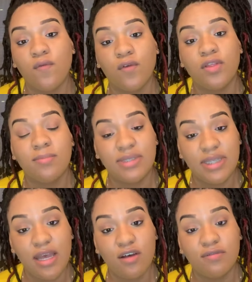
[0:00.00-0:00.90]
it for
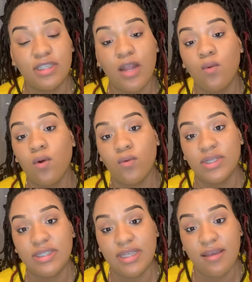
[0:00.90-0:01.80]
themselves, they won't
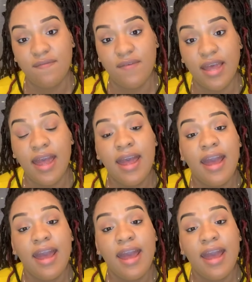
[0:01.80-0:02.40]
receive it.